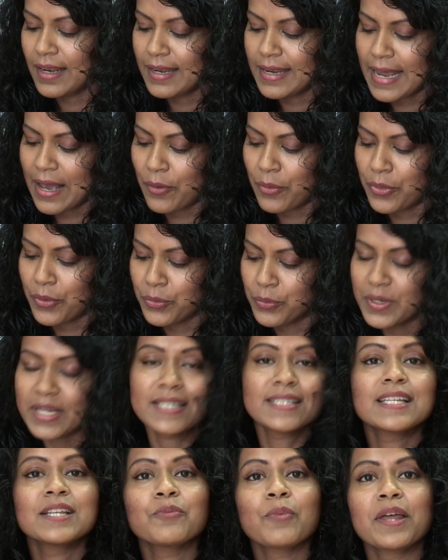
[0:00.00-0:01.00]
Now, the
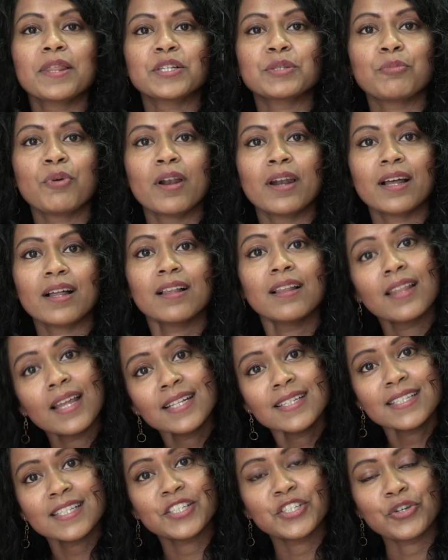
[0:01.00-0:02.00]
reason why this product
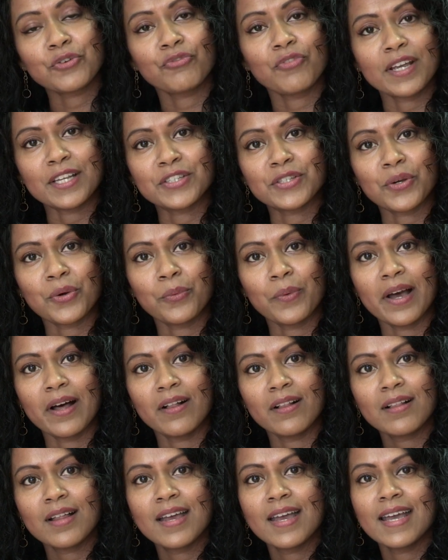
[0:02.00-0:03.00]
cleanses your face so
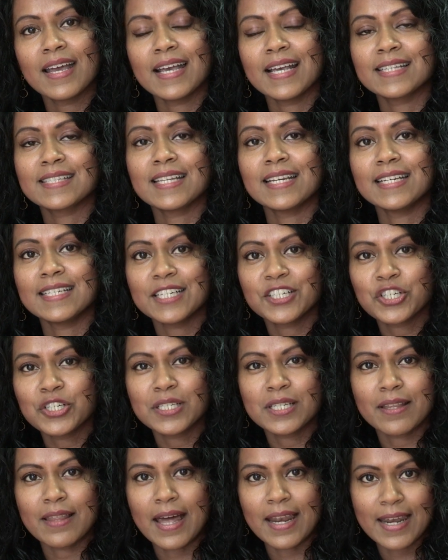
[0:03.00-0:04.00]
well is, in addition
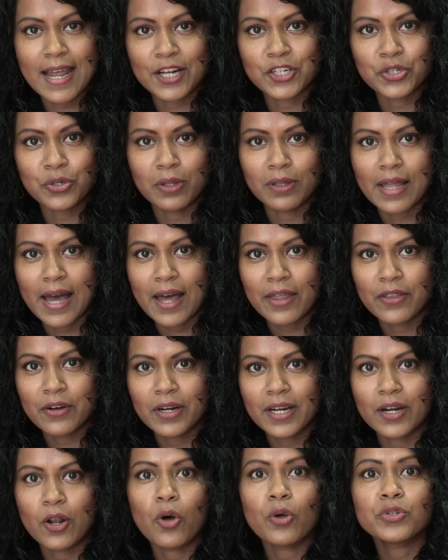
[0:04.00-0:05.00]
to that natural
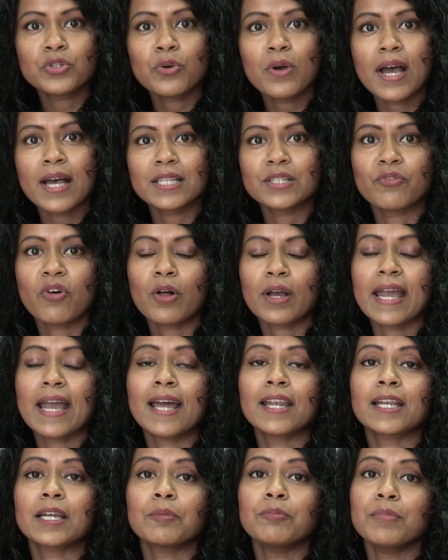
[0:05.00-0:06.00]
lather, it also has
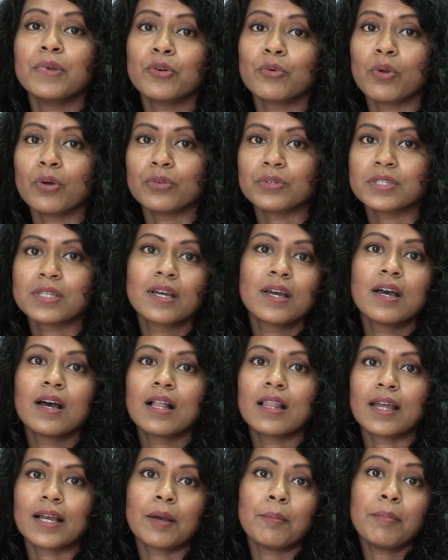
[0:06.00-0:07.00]
volcanic minerals
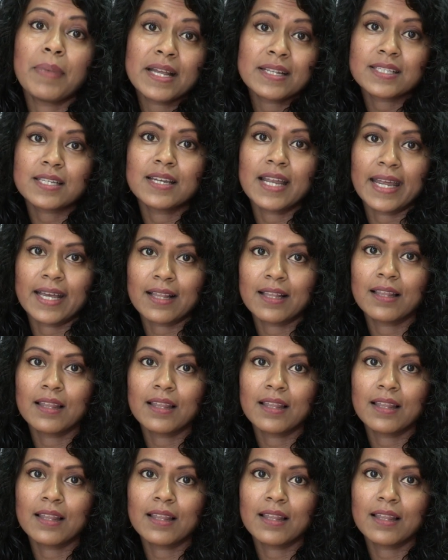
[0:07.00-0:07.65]
like a bentonite